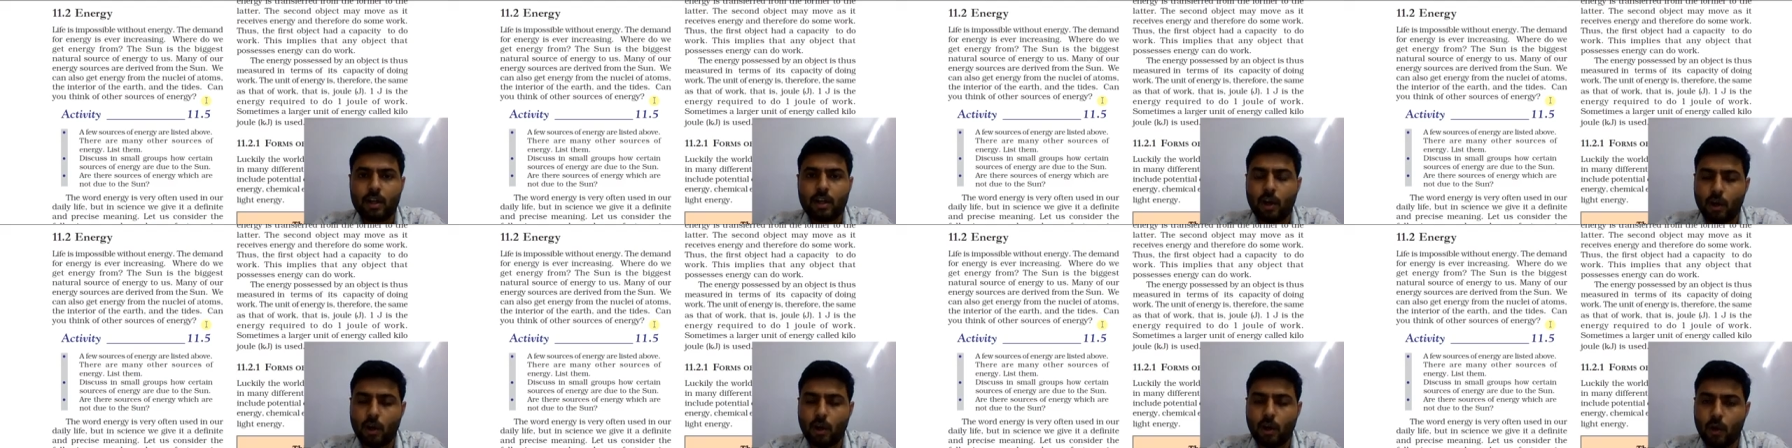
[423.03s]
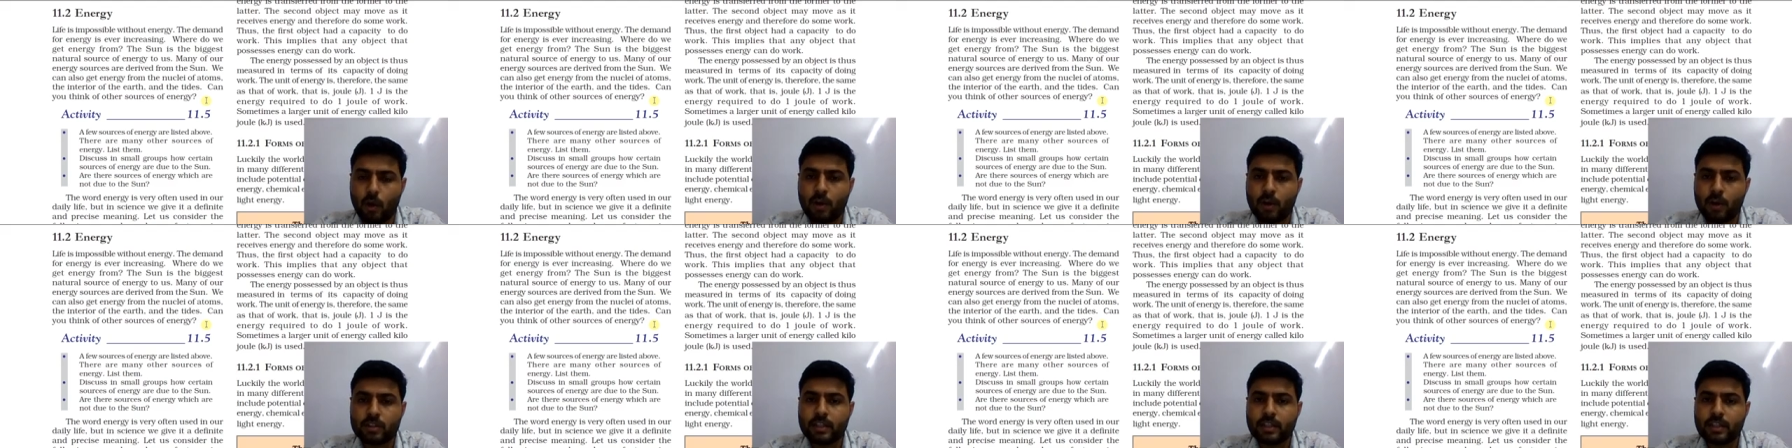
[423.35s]

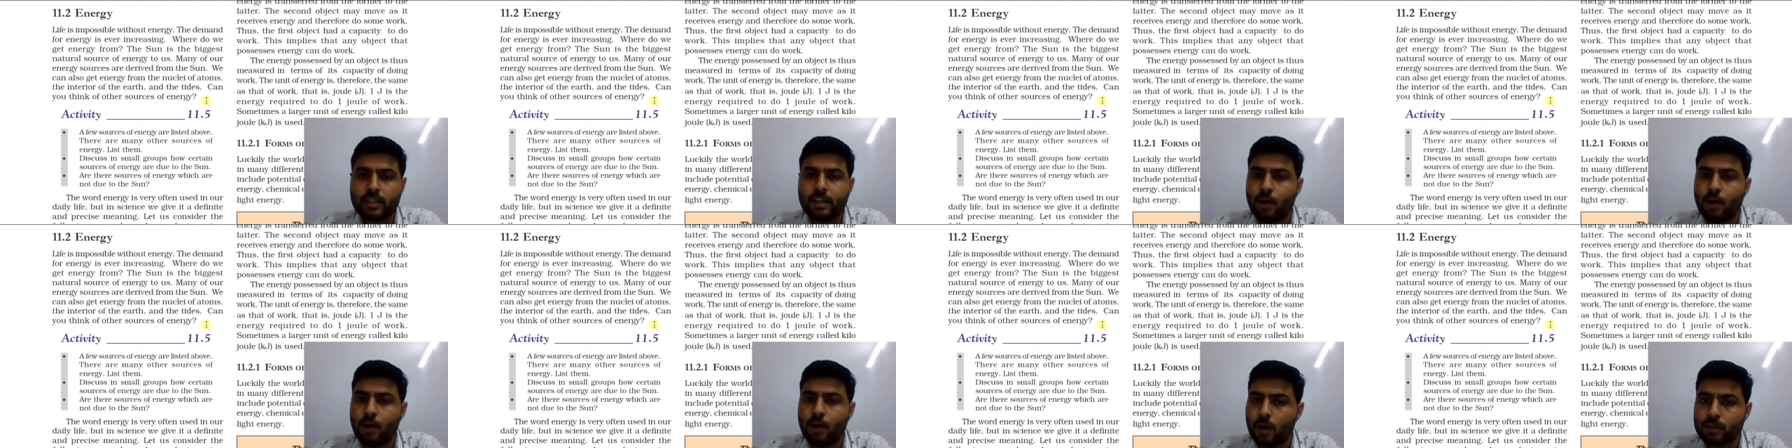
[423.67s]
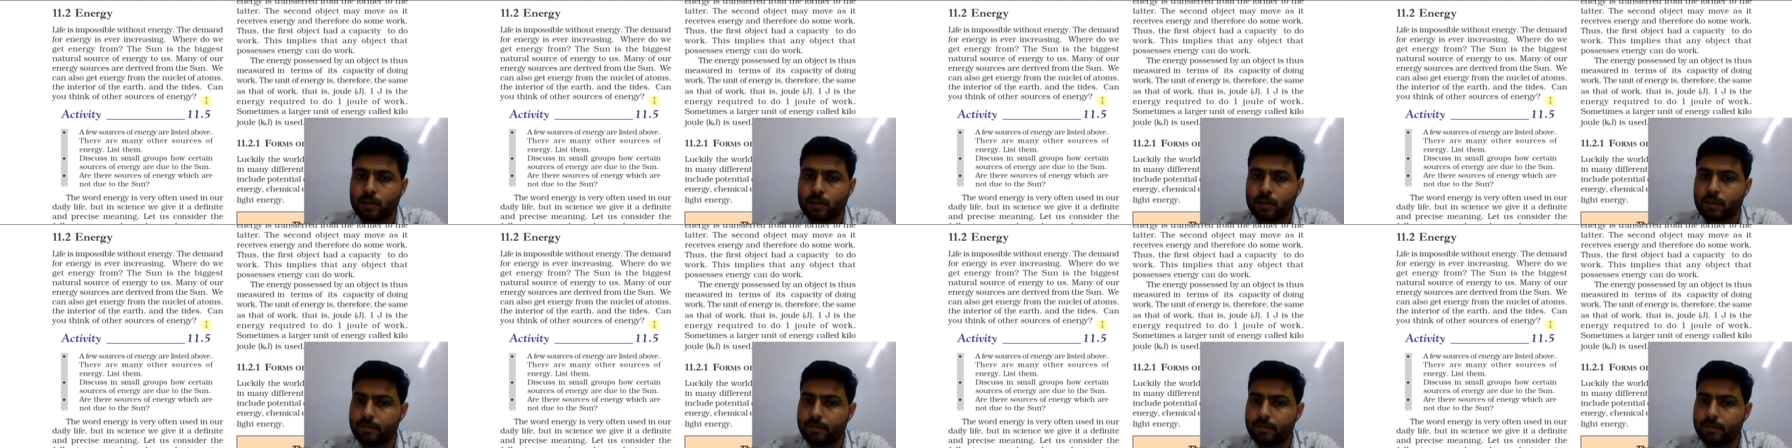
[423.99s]
lots and
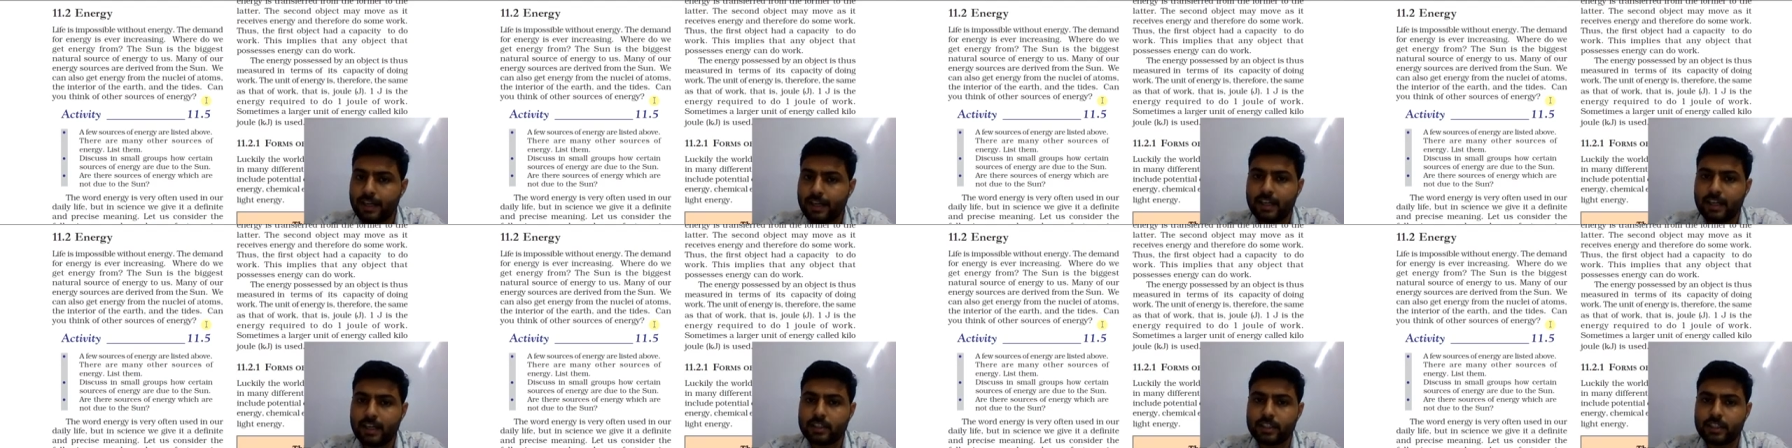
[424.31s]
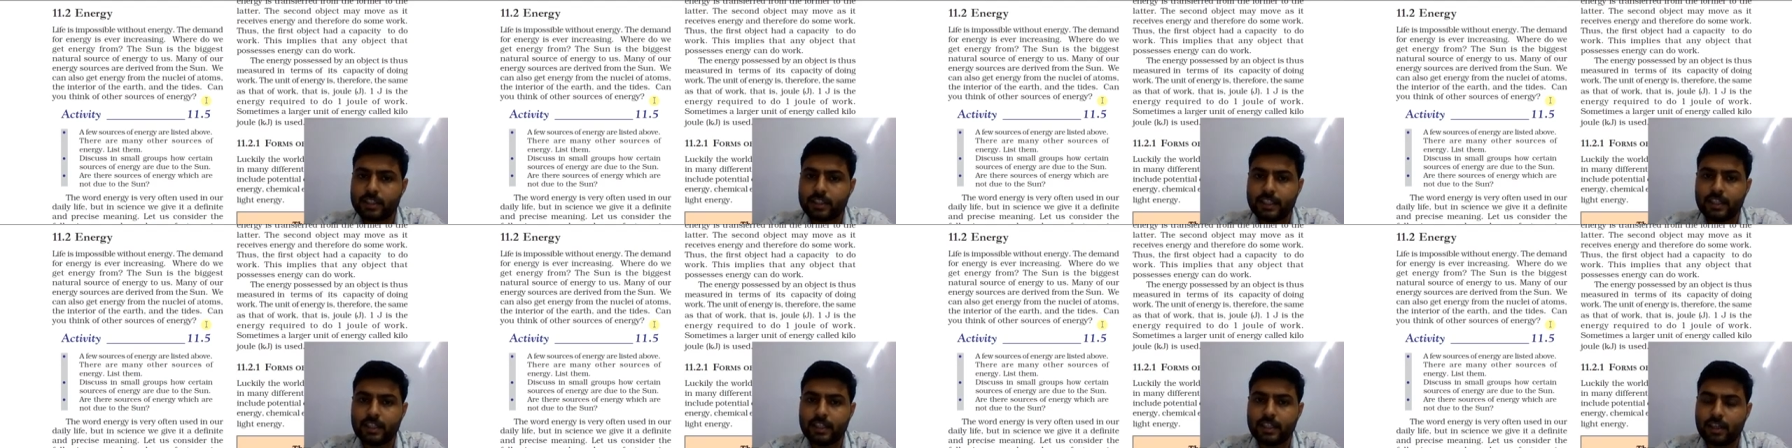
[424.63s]
lots of
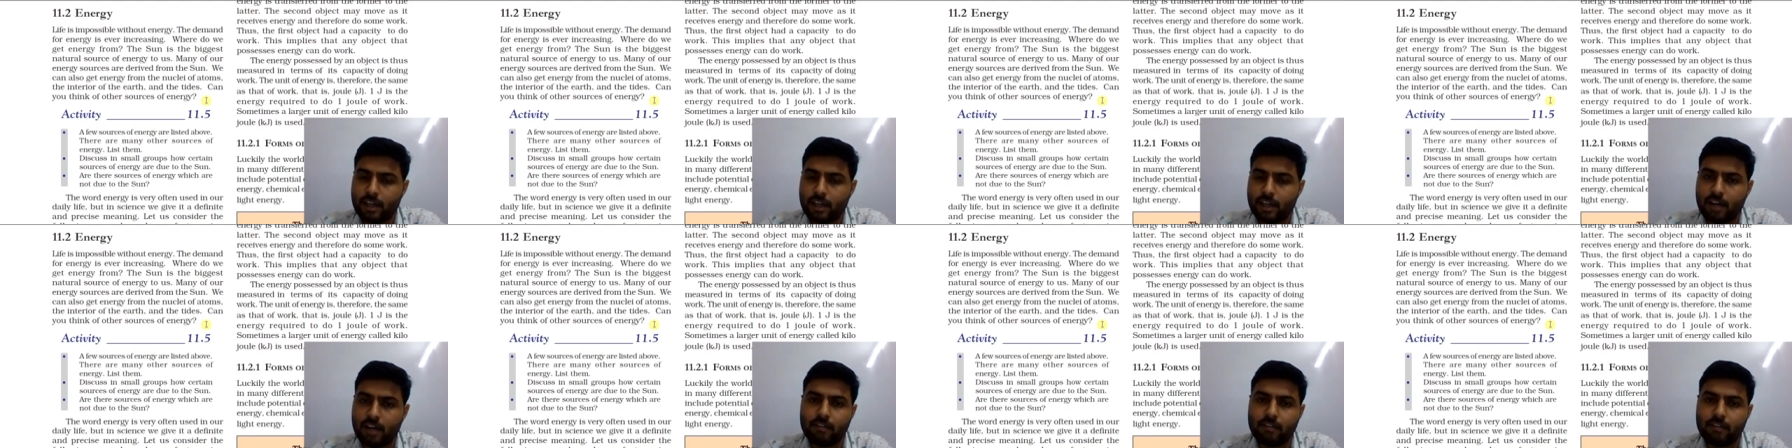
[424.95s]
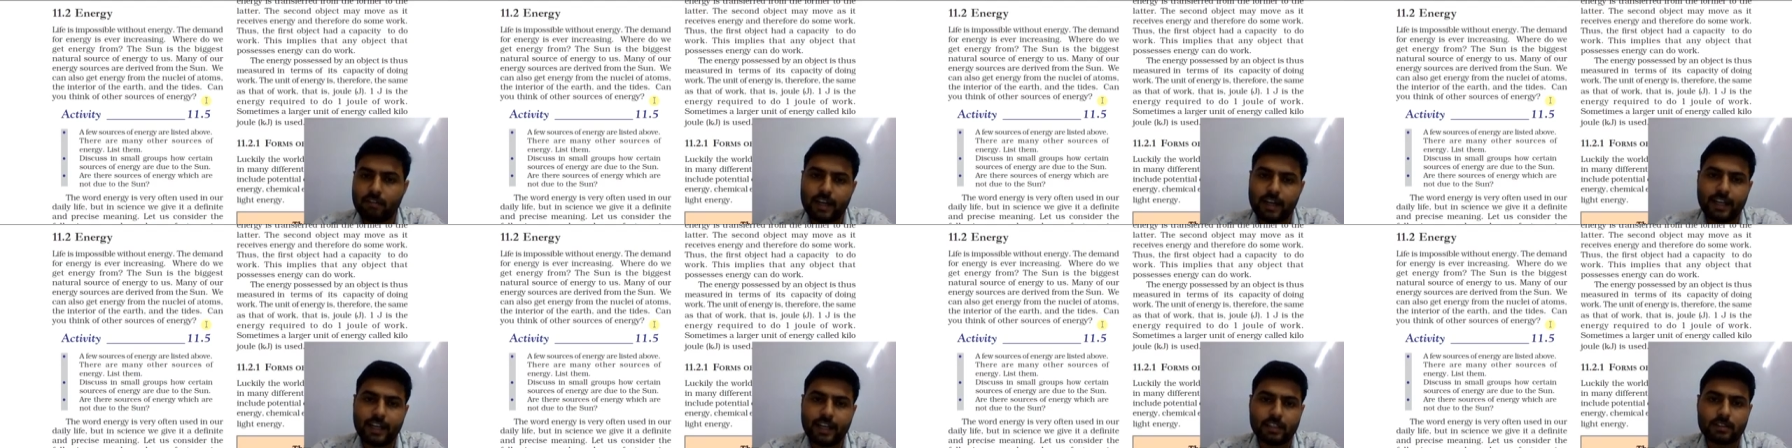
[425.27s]
energy
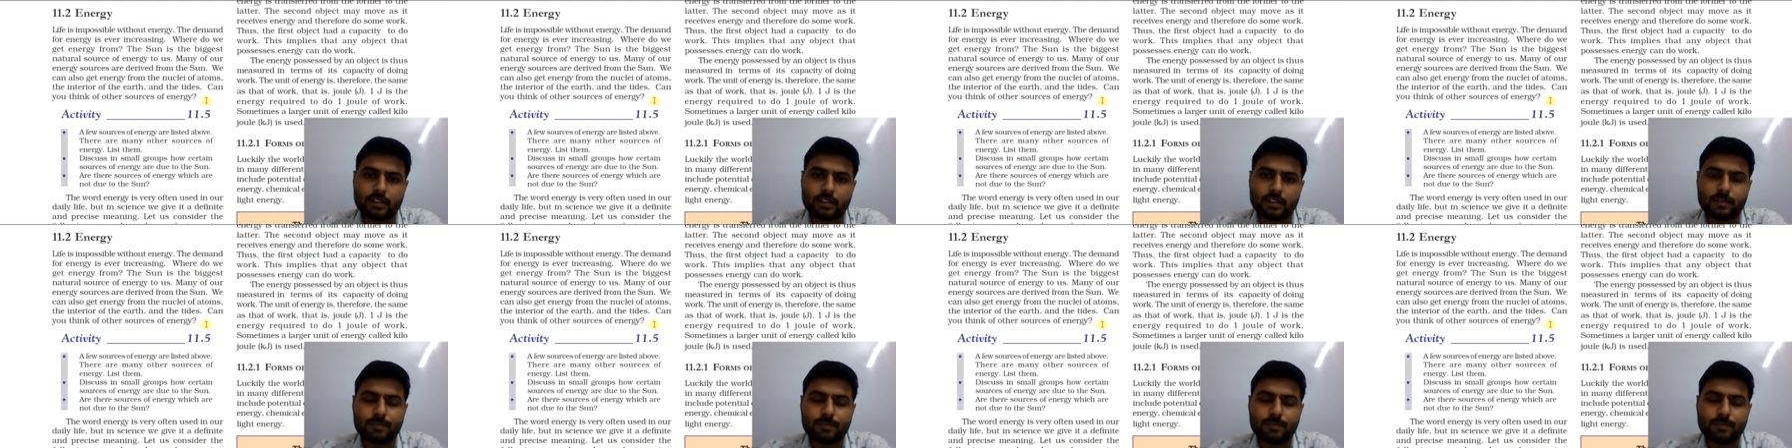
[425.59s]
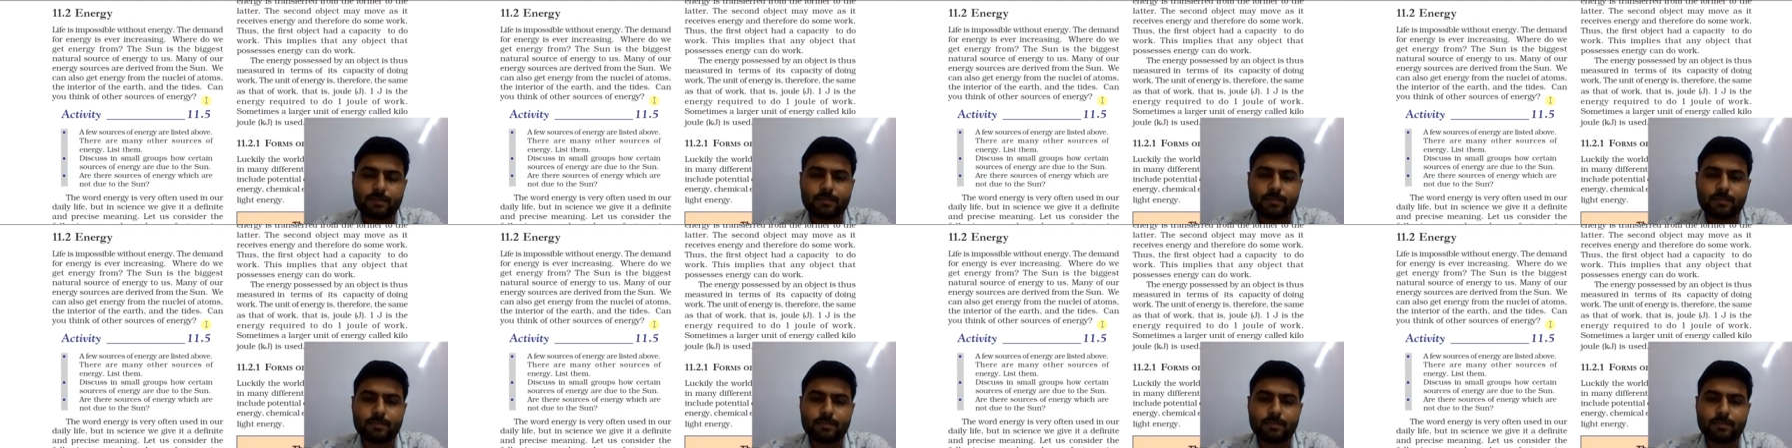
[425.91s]
nowadays.